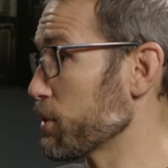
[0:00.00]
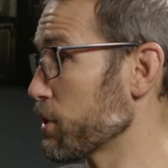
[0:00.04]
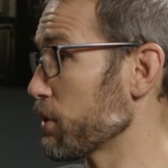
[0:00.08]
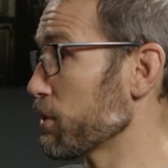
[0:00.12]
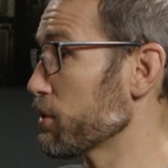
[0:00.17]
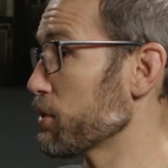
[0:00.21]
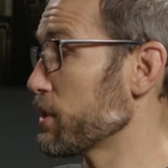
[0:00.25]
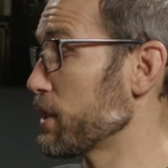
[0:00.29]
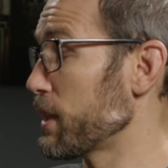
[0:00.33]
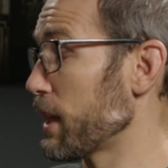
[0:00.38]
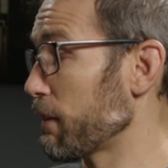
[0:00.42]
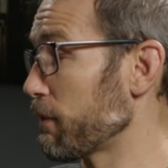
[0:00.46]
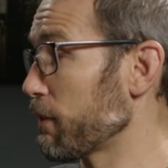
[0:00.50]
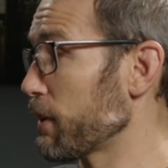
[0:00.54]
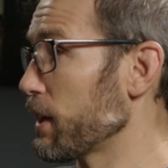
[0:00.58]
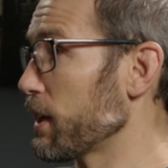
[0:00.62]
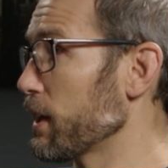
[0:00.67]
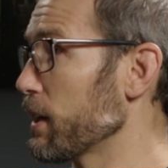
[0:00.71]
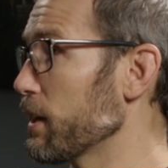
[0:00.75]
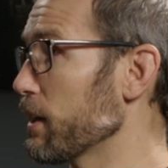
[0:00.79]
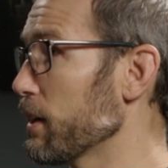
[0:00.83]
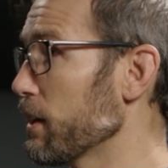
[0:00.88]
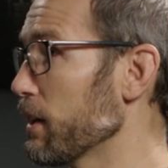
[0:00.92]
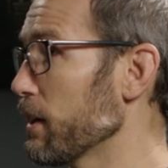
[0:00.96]
So there's
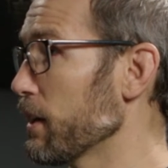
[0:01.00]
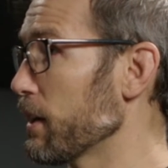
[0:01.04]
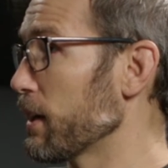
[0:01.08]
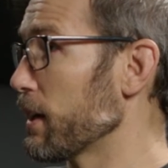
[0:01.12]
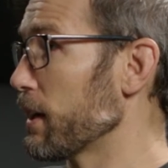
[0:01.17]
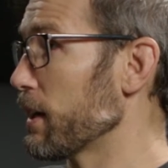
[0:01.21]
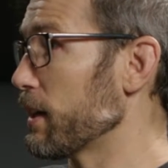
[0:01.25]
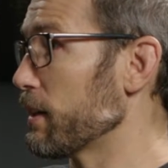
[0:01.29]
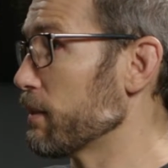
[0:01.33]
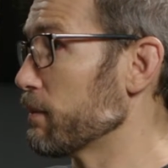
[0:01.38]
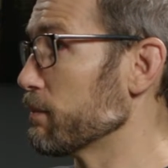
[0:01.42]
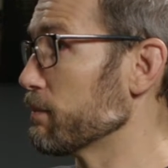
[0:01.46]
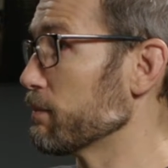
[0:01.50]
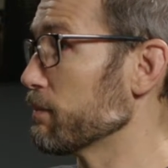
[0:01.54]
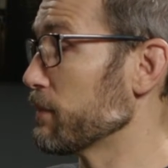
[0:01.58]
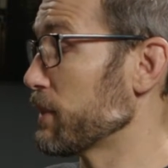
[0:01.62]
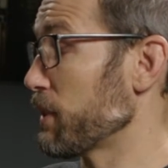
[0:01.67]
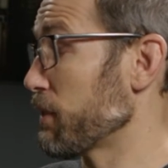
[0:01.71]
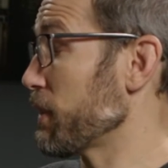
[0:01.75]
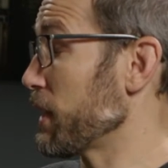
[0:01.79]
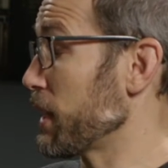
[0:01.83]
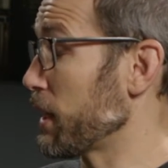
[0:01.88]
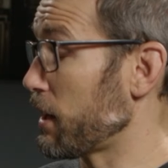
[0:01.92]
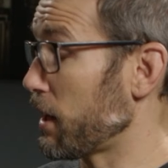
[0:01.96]
definitely
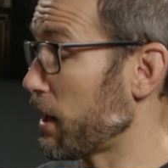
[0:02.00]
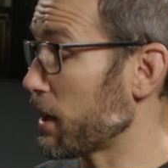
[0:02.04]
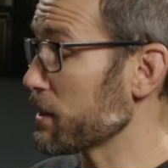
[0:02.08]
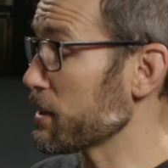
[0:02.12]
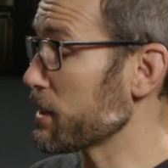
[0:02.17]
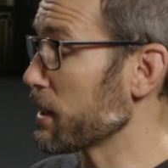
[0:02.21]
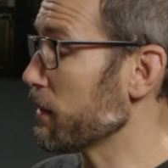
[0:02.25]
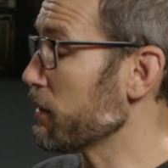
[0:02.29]
a cost